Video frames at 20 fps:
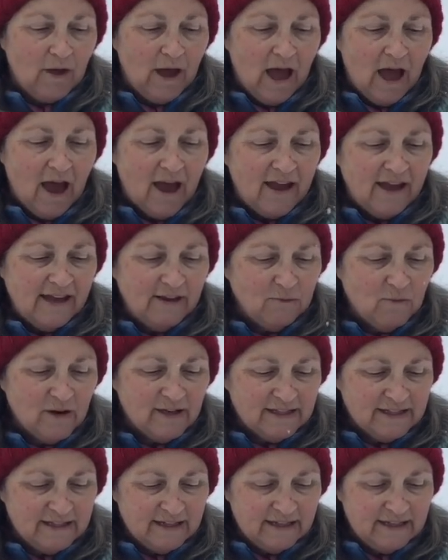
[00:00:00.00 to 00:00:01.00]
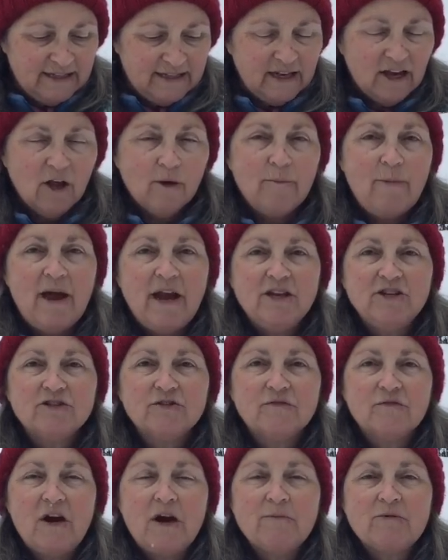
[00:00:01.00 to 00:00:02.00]
it wasn't until Paige
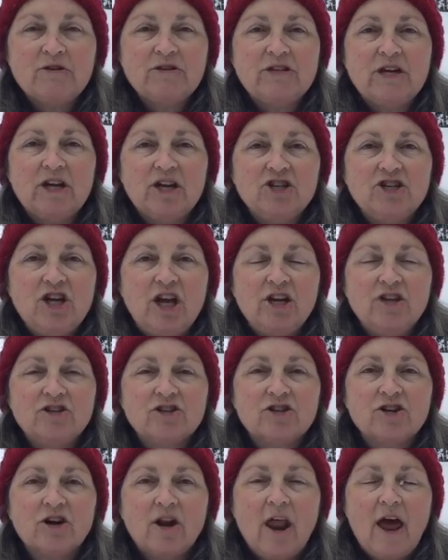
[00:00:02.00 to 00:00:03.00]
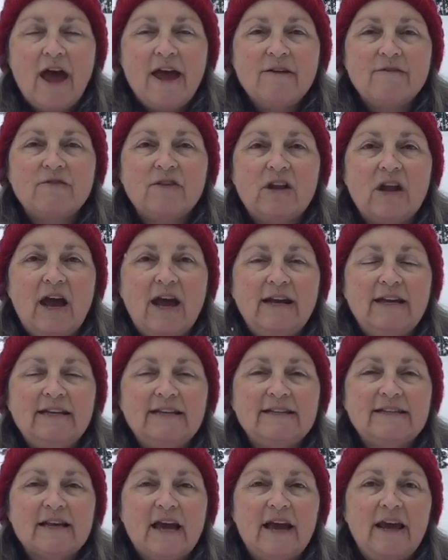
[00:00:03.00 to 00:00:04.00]
the Framer said it changed her life that I
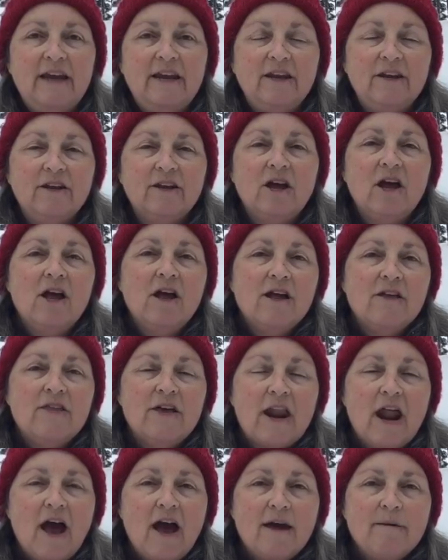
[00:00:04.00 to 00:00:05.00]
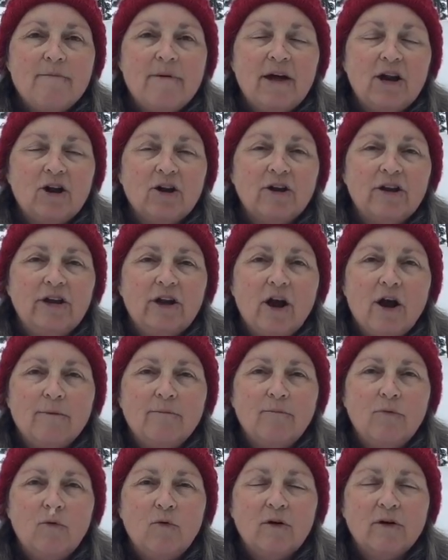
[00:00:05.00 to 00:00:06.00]
decided that I better get
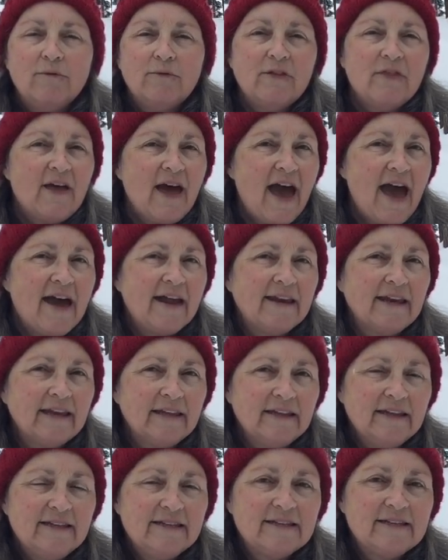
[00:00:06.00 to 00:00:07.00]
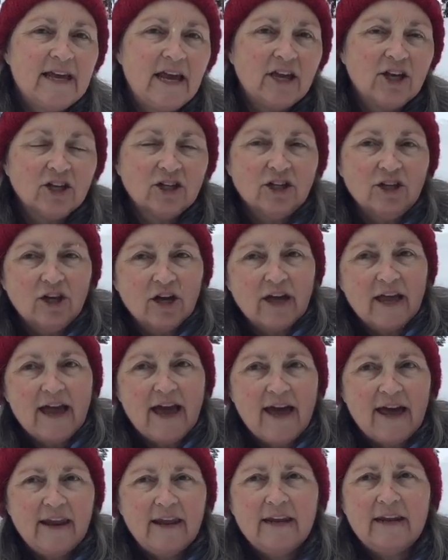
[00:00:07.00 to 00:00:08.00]
on board with that and at least take a look
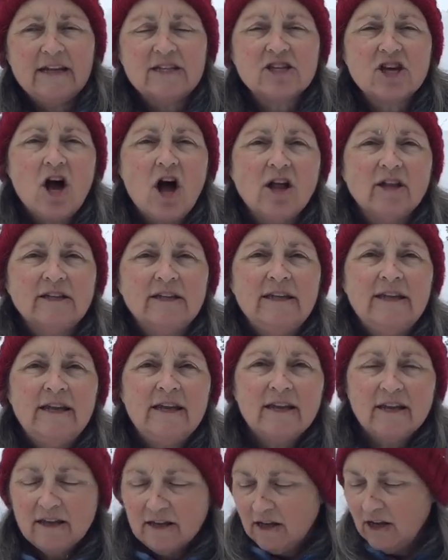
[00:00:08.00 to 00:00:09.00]
at it. It's called Knit